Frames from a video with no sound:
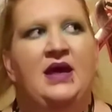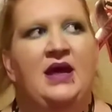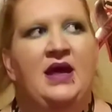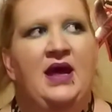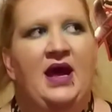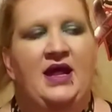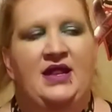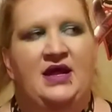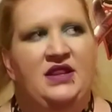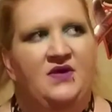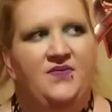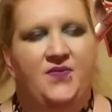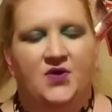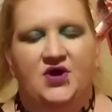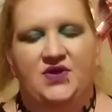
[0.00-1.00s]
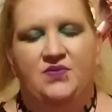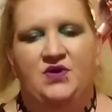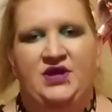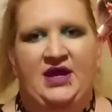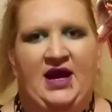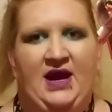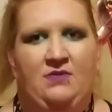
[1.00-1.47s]
And then the fourth one
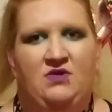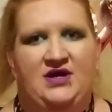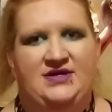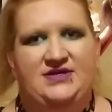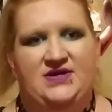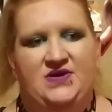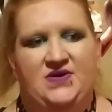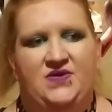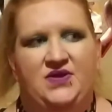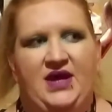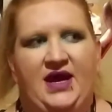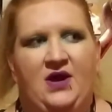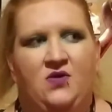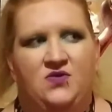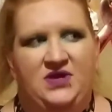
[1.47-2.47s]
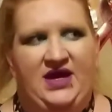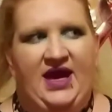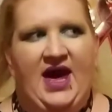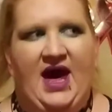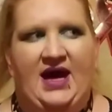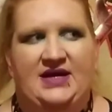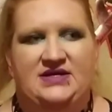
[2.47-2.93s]
that I went to, they only
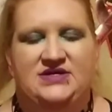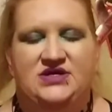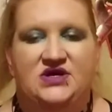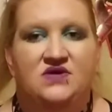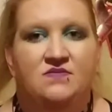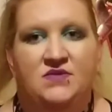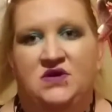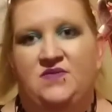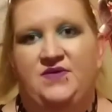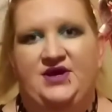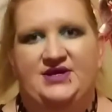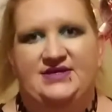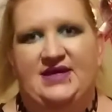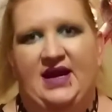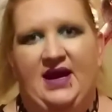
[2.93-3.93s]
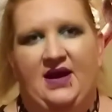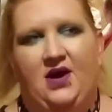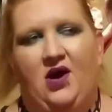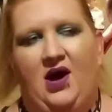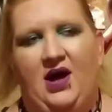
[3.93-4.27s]
had two movies that I got.